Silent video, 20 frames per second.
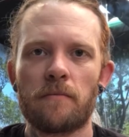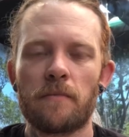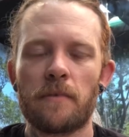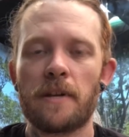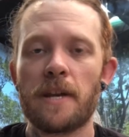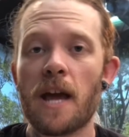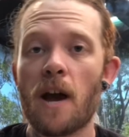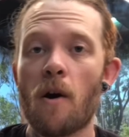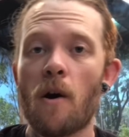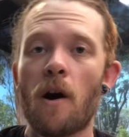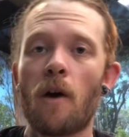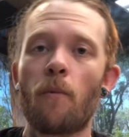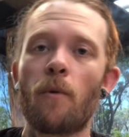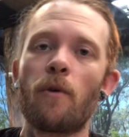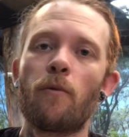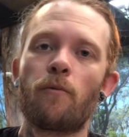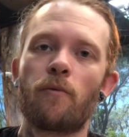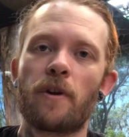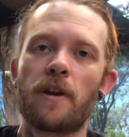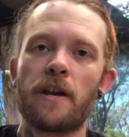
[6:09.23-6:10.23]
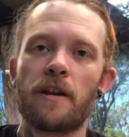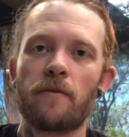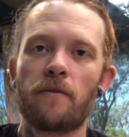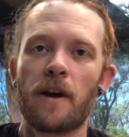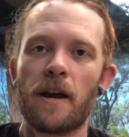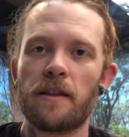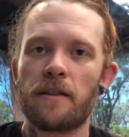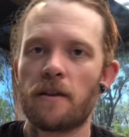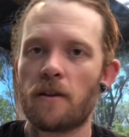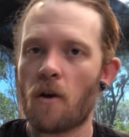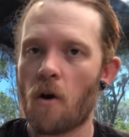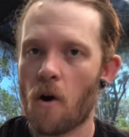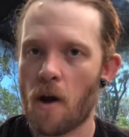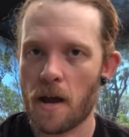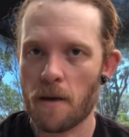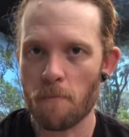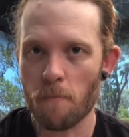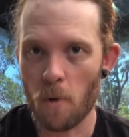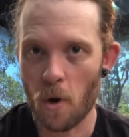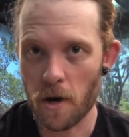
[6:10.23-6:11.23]
Now, I will reiterate that
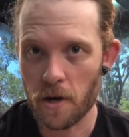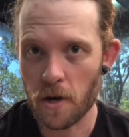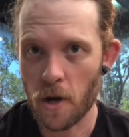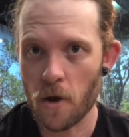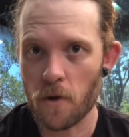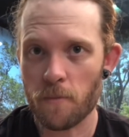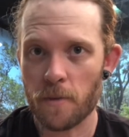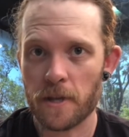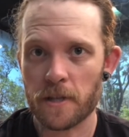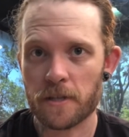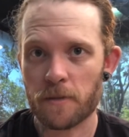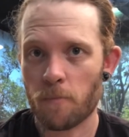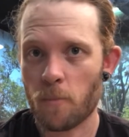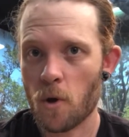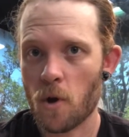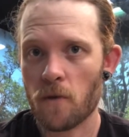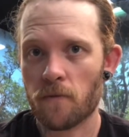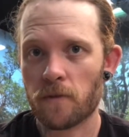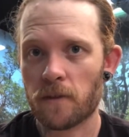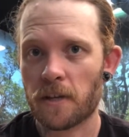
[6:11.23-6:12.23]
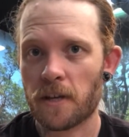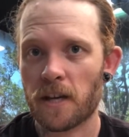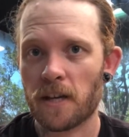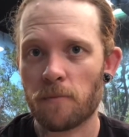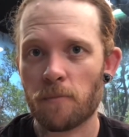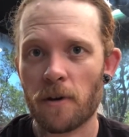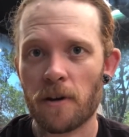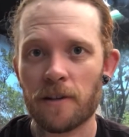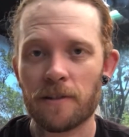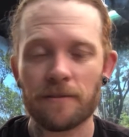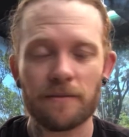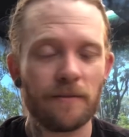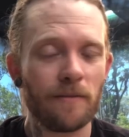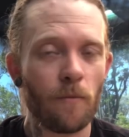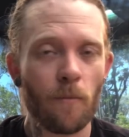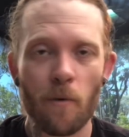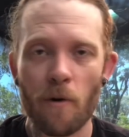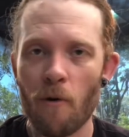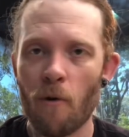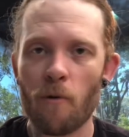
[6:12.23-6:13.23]
I am by no means a perfect keeper.
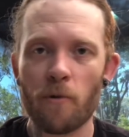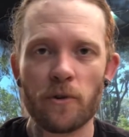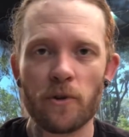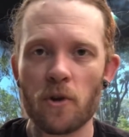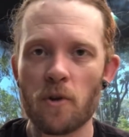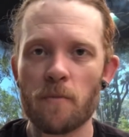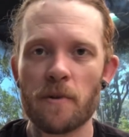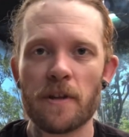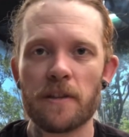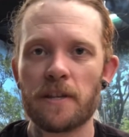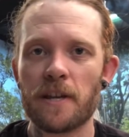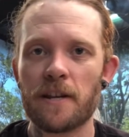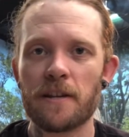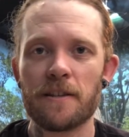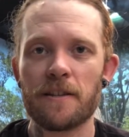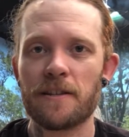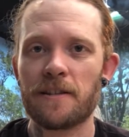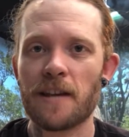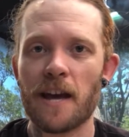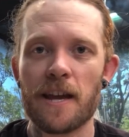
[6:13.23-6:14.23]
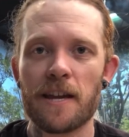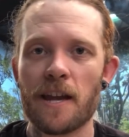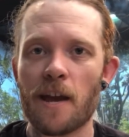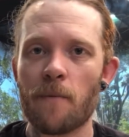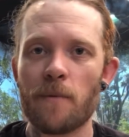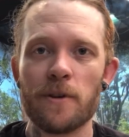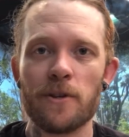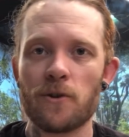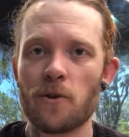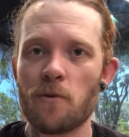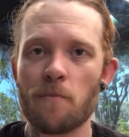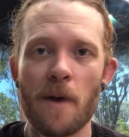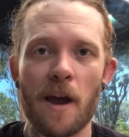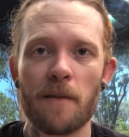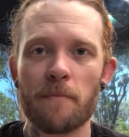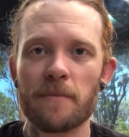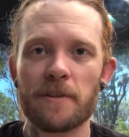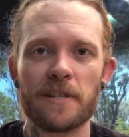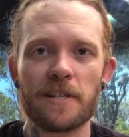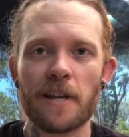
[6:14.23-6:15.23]
We're all human at the end of the day, and we do
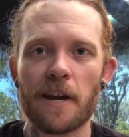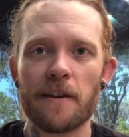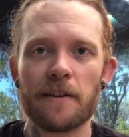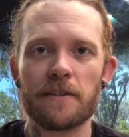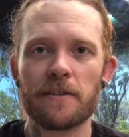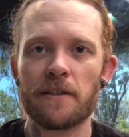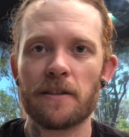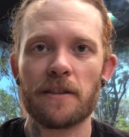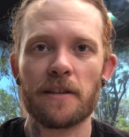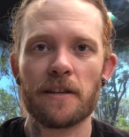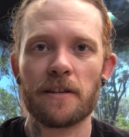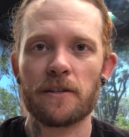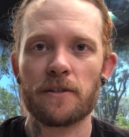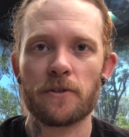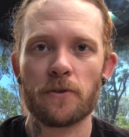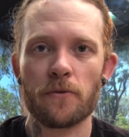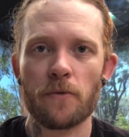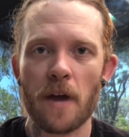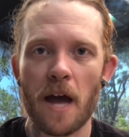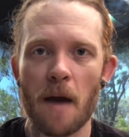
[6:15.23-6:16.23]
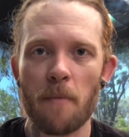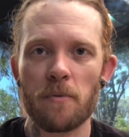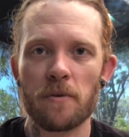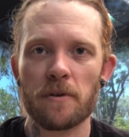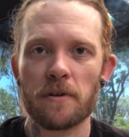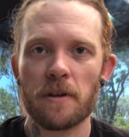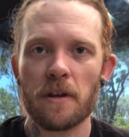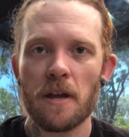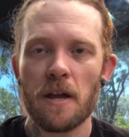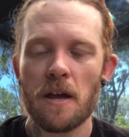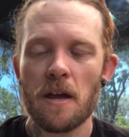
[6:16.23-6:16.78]
make mistakes and things do happen.